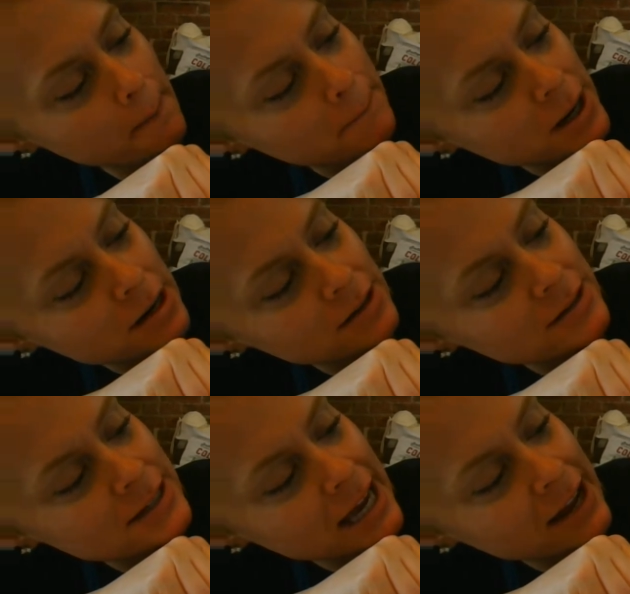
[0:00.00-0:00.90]

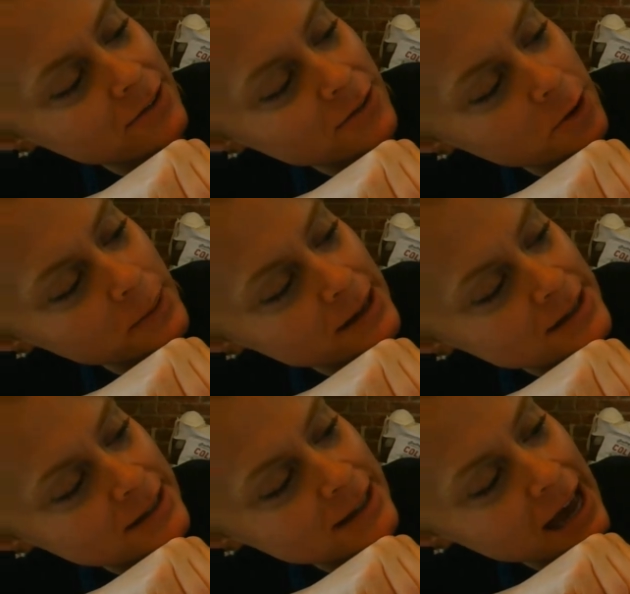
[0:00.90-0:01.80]
Pearls and
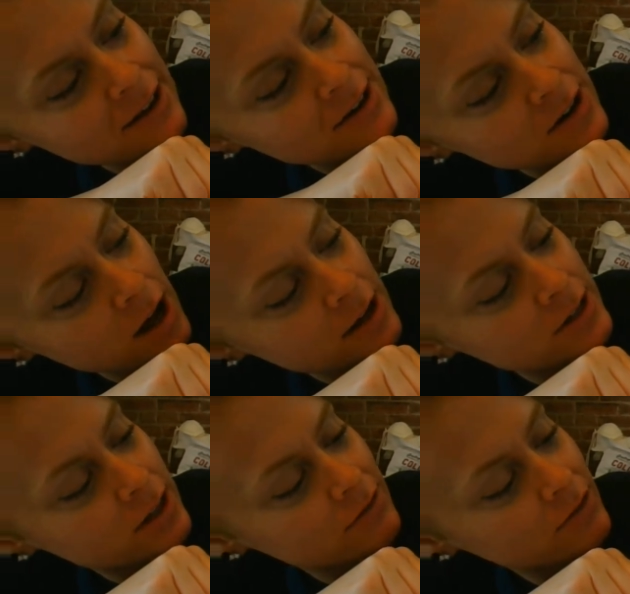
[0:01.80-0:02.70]
rubies scattered
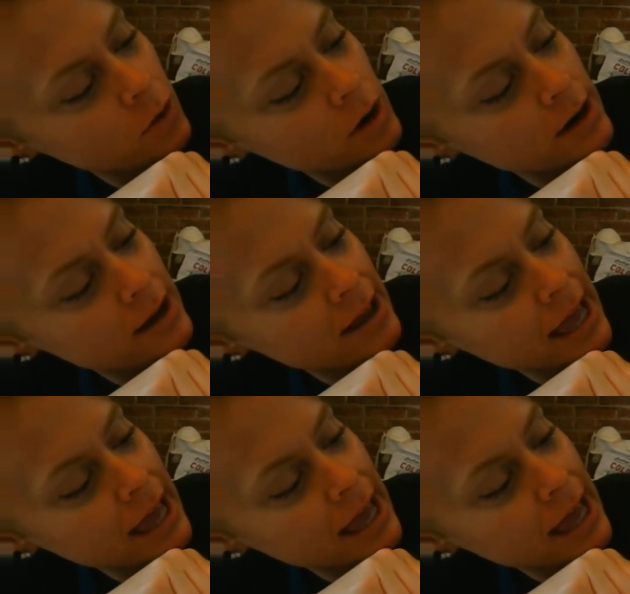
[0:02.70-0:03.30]
onto the floor.